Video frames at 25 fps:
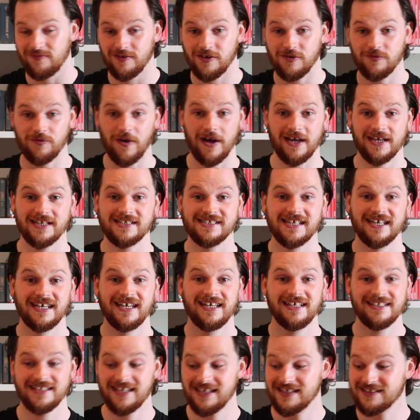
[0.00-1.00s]
Right,
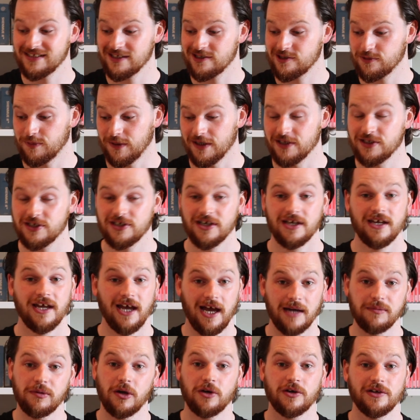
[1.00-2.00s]
there's a Switch.
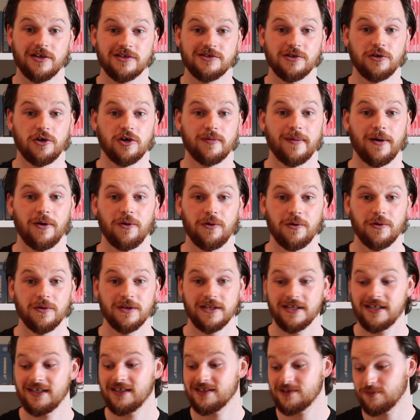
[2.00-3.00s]
I'm not going to talk about all
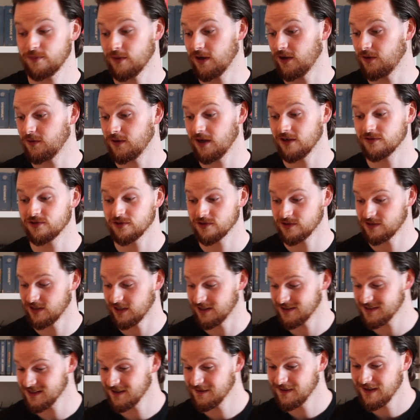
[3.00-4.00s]
these, well, I just
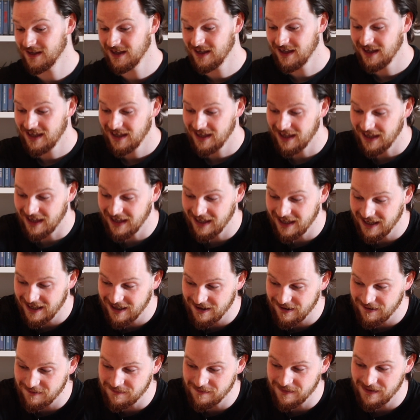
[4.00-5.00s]
did.
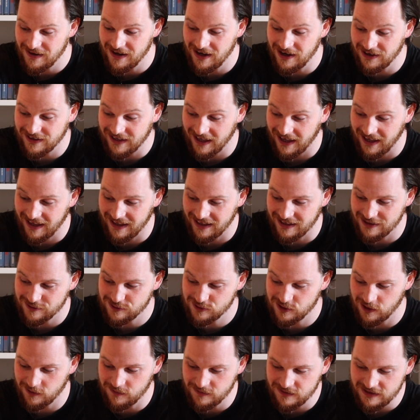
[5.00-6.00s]
Okay,
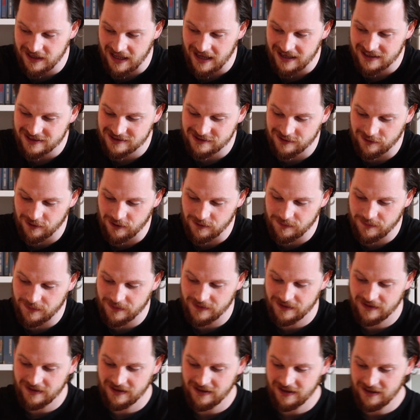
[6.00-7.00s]
so next up
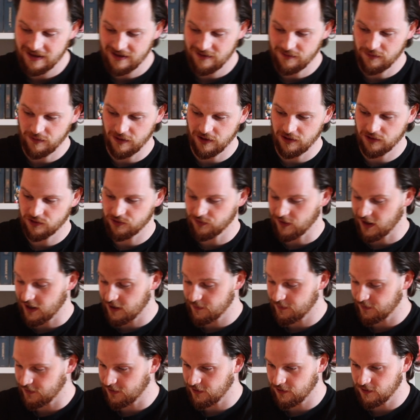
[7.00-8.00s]
we'll
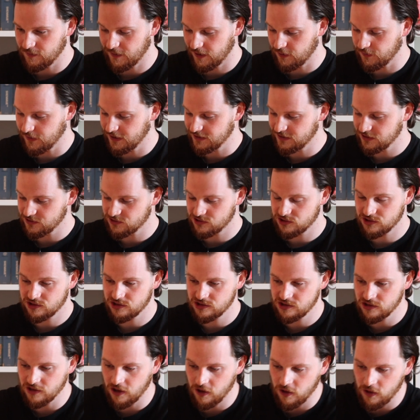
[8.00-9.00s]
grab, oh my word, there's
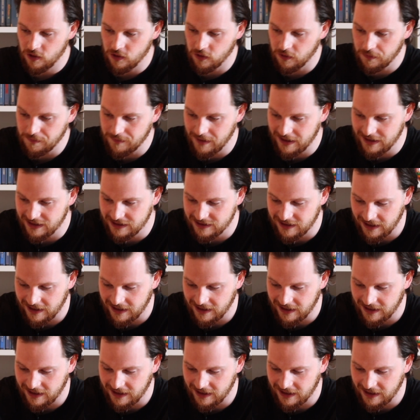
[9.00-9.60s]
so many